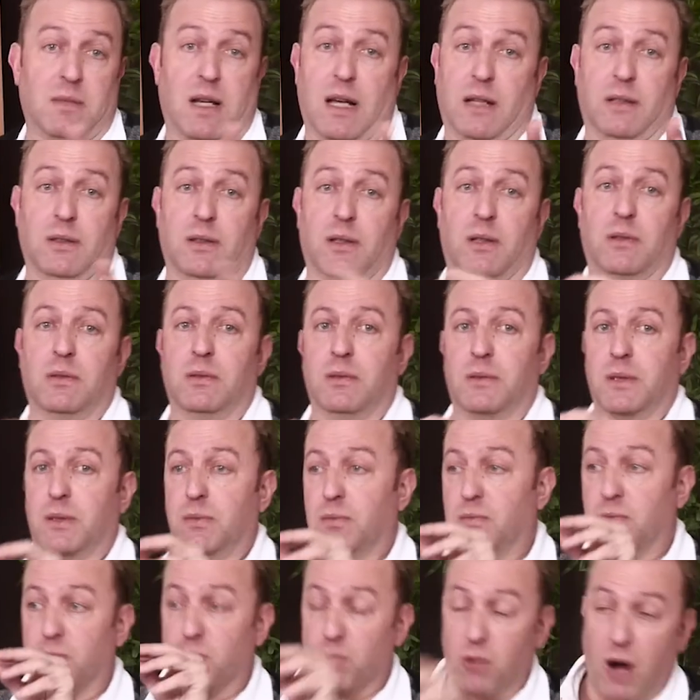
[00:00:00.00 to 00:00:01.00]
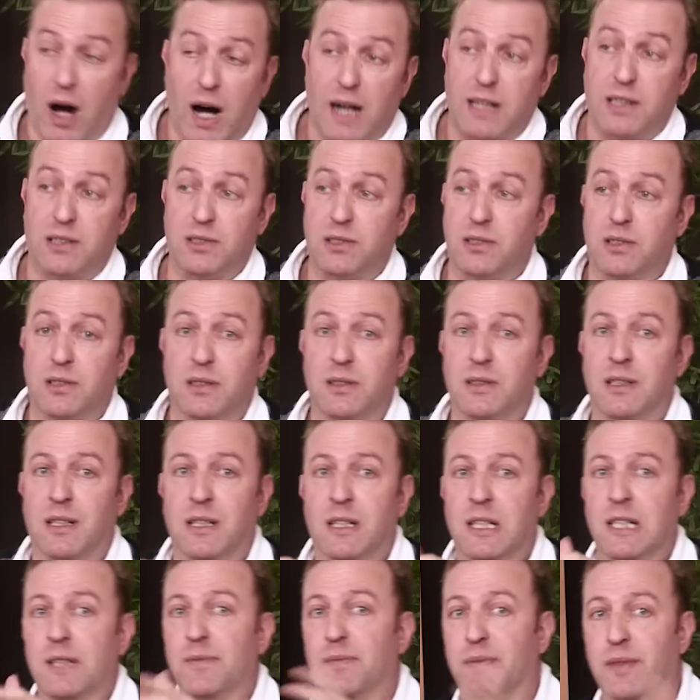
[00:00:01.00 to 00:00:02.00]
I don't know, with rocks,
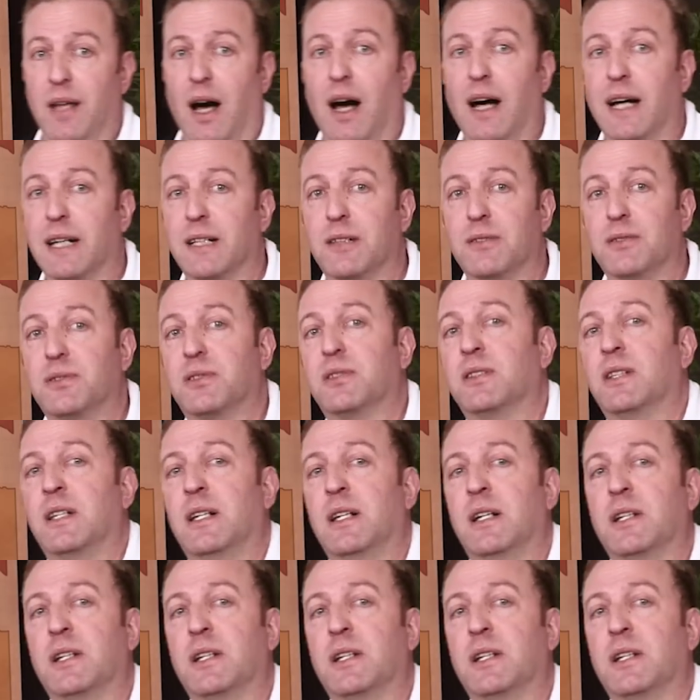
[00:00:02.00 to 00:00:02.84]
knives,